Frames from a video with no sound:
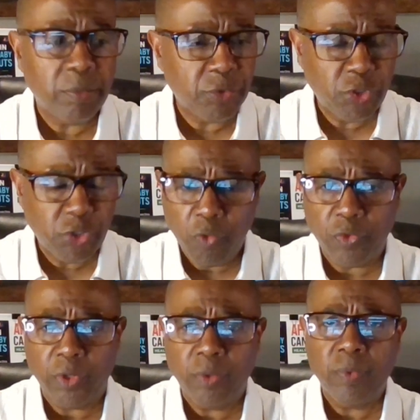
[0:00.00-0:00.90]

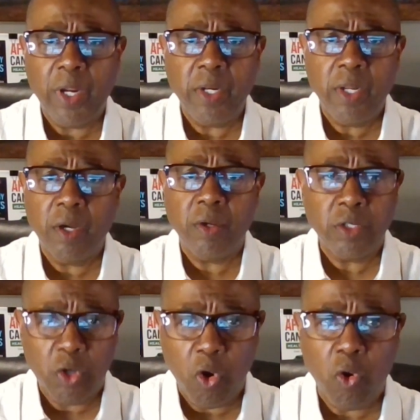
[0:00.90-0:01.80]
silver right now
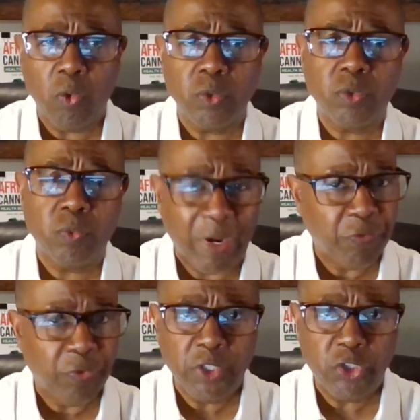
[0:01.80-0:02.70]
and gold,
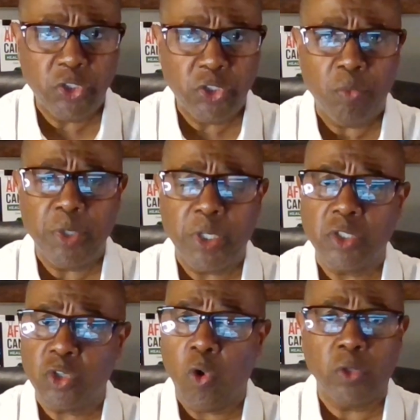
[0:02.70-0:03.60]
rightfully so,
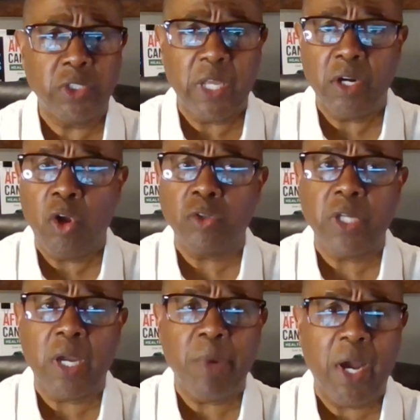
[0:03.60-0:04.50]
because gold is at an
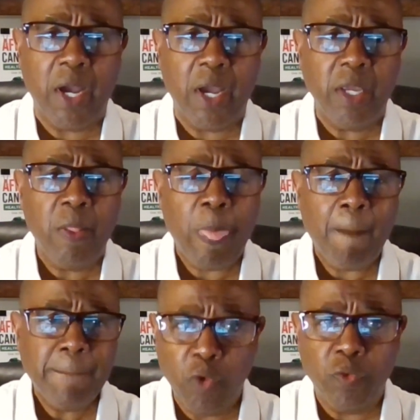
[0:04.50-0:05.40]
all-time high,
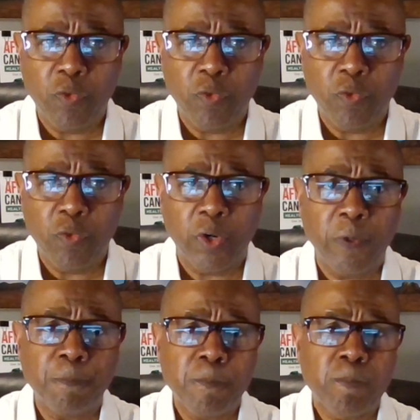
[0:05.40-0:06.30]
and
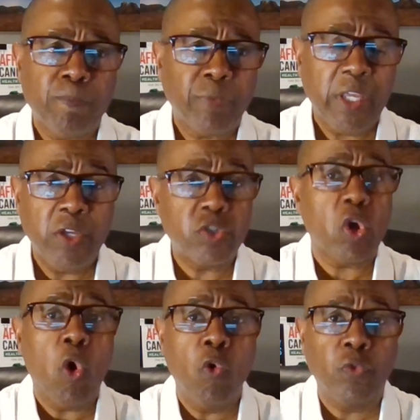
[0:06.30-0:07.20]
silver
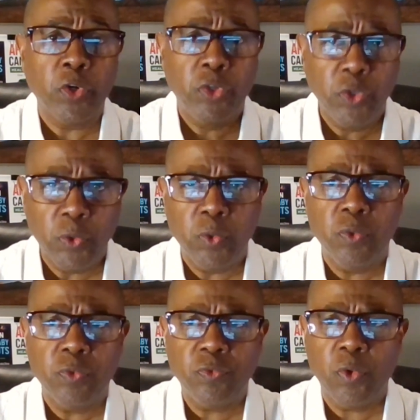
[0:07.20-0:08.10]
is overdue
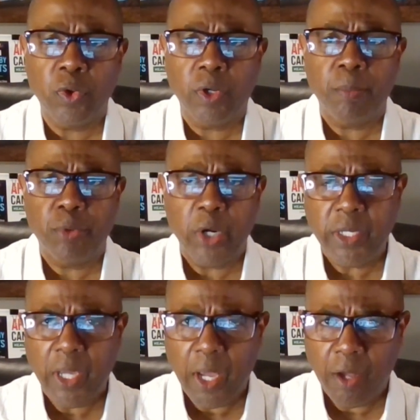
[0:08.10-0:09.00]
for a
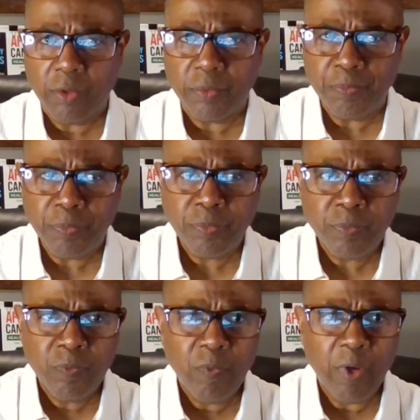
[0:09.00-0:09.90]
breakout.
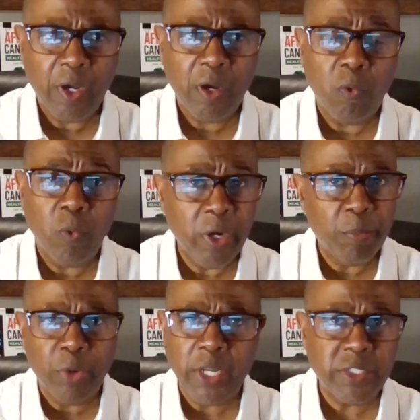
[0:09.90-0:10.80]
When
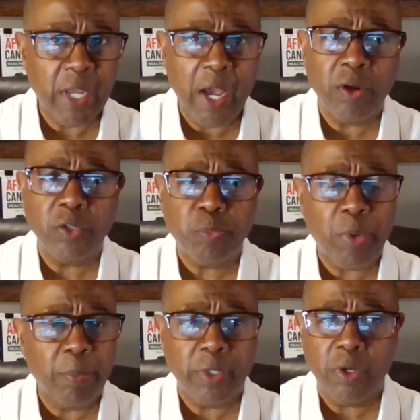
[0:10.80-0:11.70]
it breaks out, it's
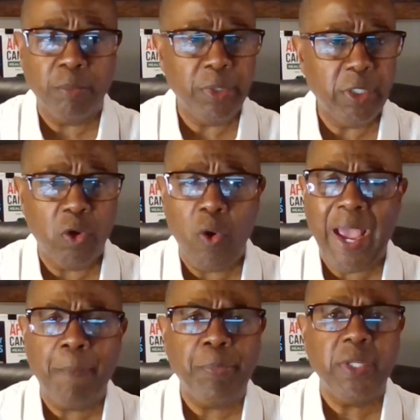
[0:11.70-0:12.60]
probably going to be a
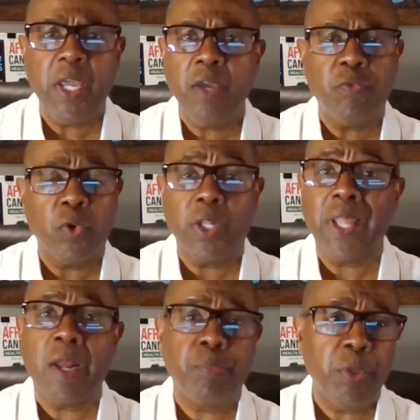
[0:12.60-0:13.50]
happy day for a
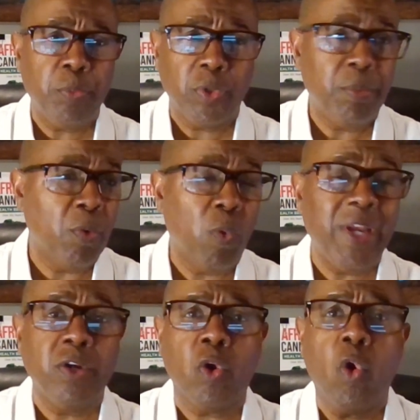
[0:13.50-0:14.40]
lot of people. They've been waiting their